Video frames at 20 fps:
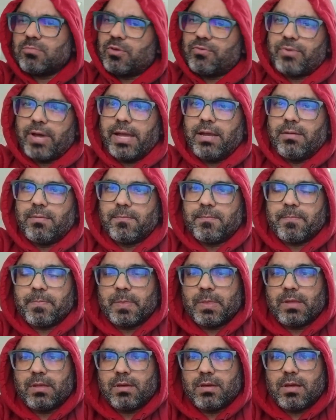Fine.
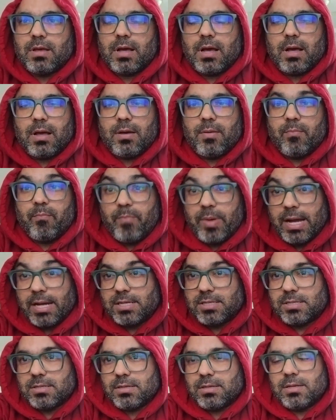
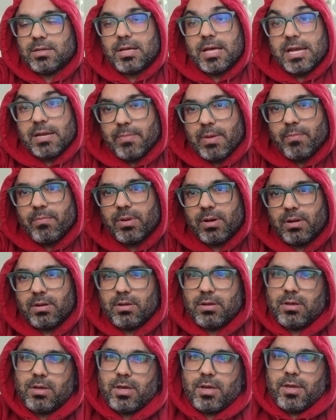But
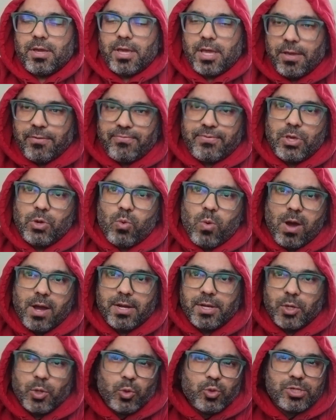remember, if you
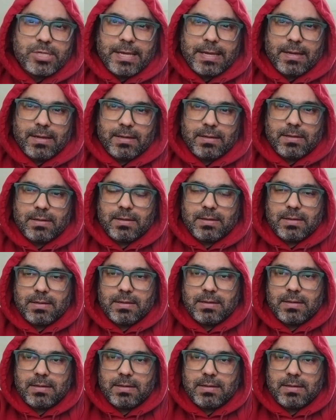are using